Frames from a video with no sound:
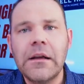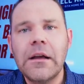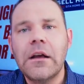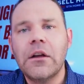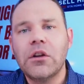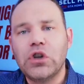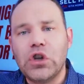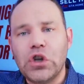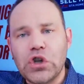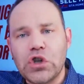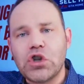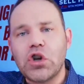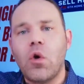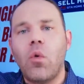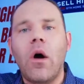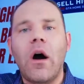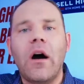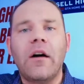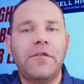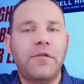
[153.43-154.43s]
to show
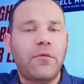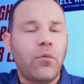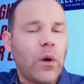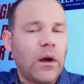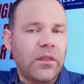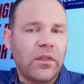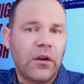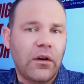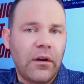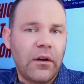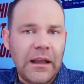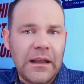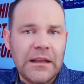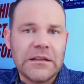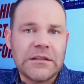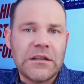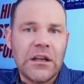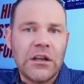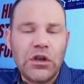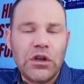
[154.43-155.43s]
off what there
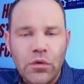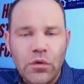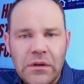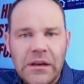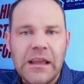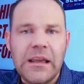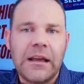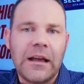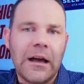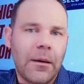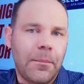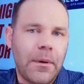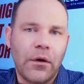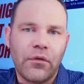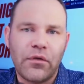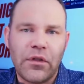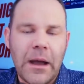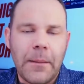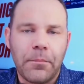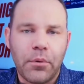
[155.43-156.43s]
is unique
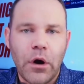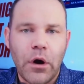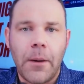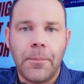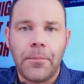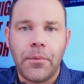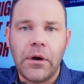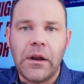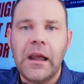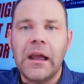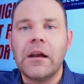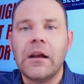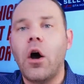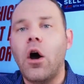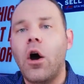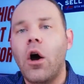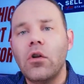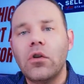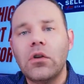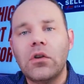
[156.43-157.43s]
about that property and
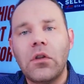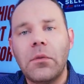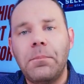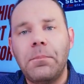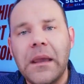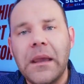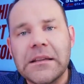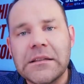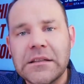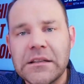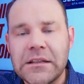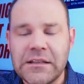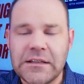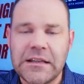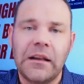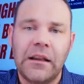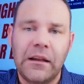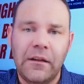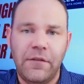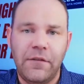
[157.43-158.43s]
all of the biggest
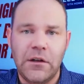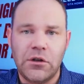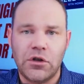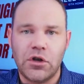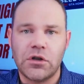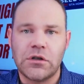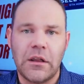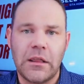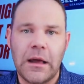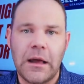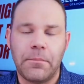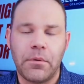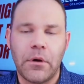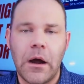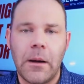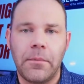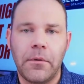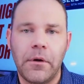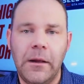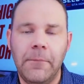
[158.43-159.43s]
selling features of that
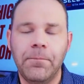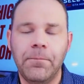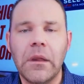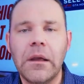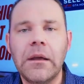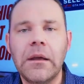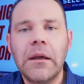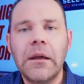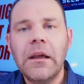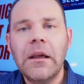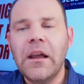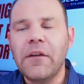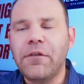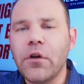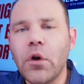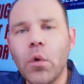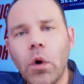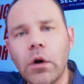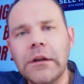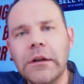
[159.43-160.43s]
property. If
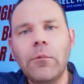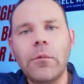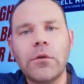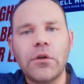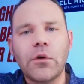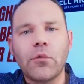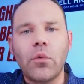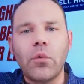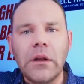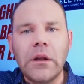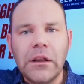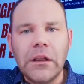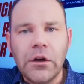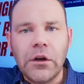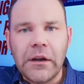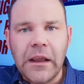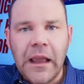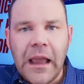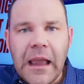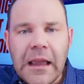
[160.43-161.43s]
you're working with a really
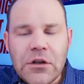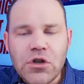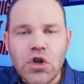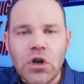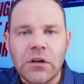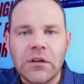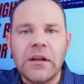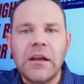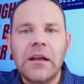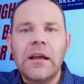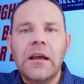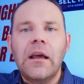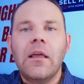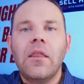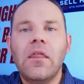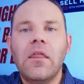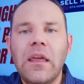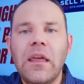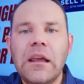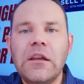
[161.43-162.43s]
good agent,
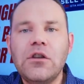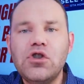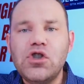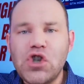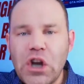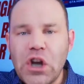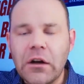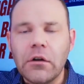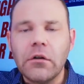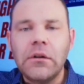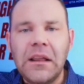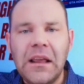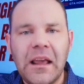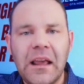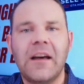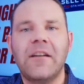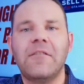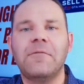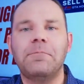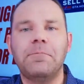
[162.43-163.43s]
they generally
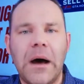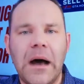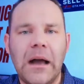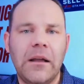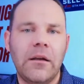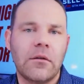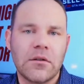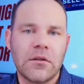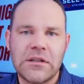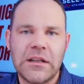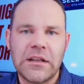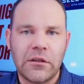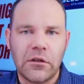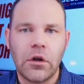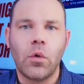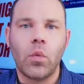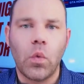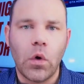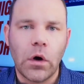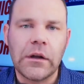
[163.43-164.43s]
have buyers that
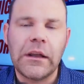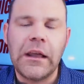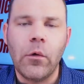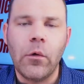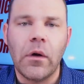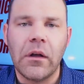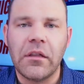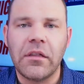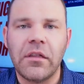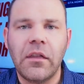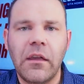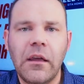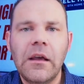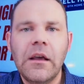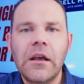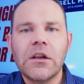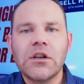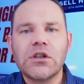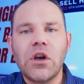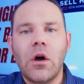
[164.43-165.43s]
they're working with.
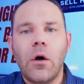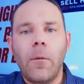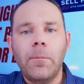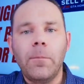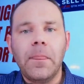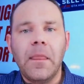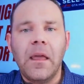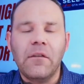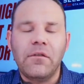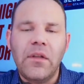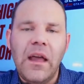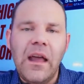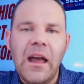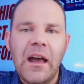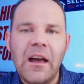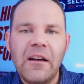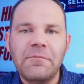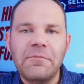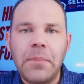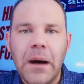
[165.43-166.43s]
So if they
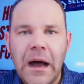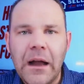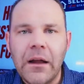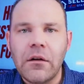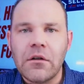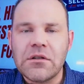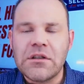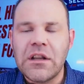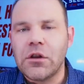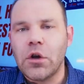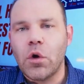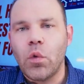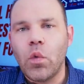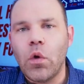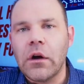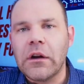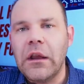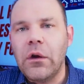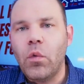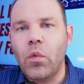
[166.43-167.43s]
have buyers that they're
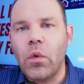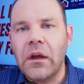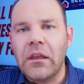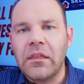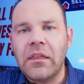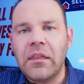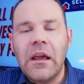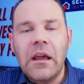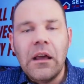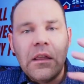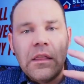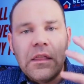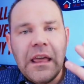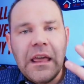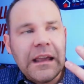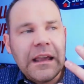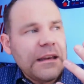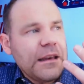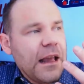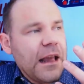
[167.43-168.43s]
working with, they
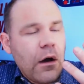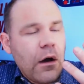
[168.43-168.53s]
can now